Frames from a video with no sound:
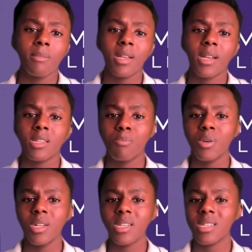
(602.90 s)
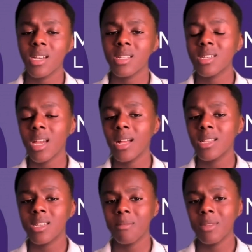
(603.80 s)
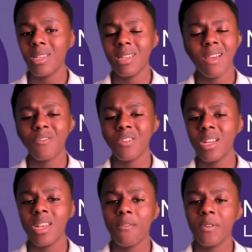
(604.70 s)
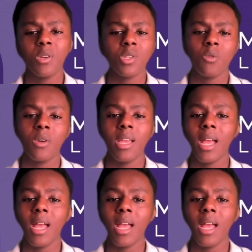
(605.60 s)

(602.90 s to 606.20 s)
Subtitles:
because putting aside something never goes away.